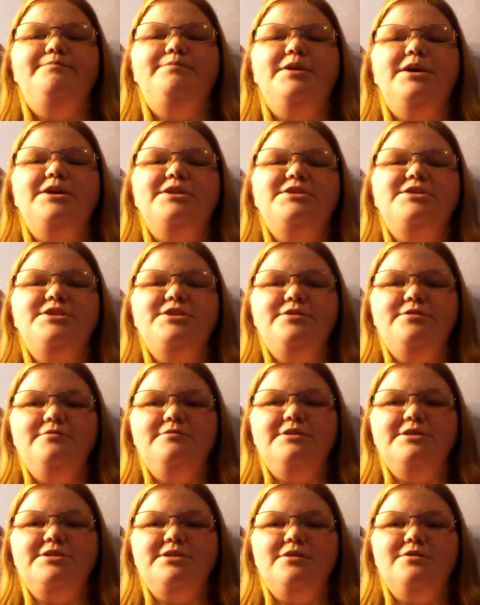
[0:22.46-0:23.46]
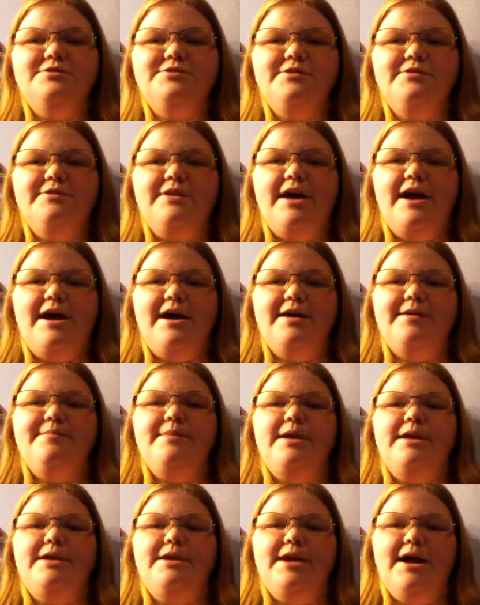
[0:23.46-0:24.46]
But two, it's also that I am
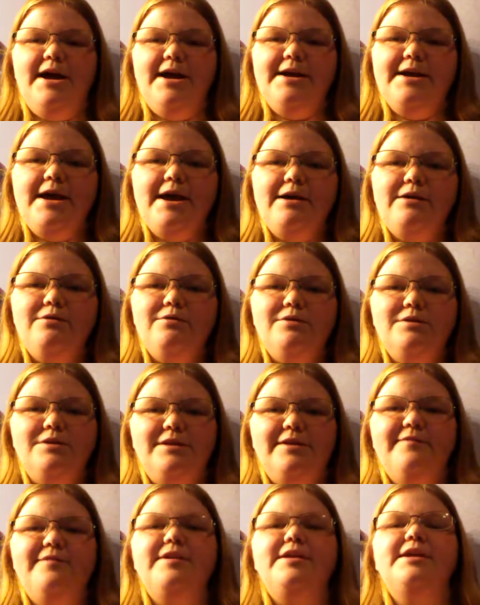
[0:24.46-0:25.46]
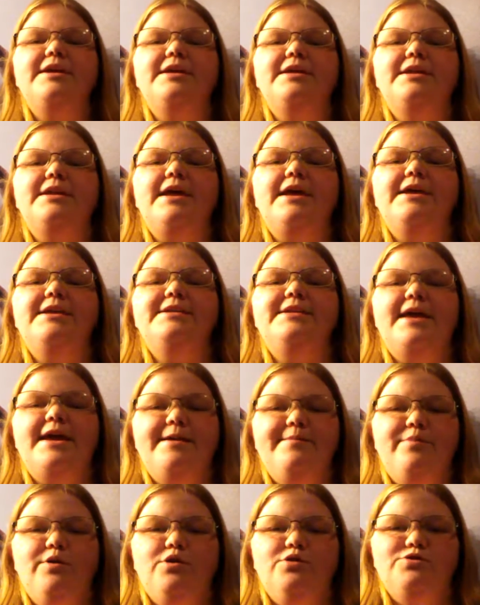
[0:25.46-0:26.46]
a night owl living in a
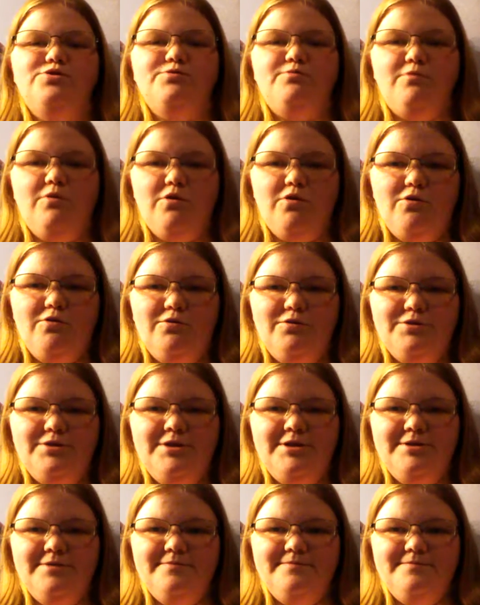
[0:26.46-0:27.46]
daybird's world.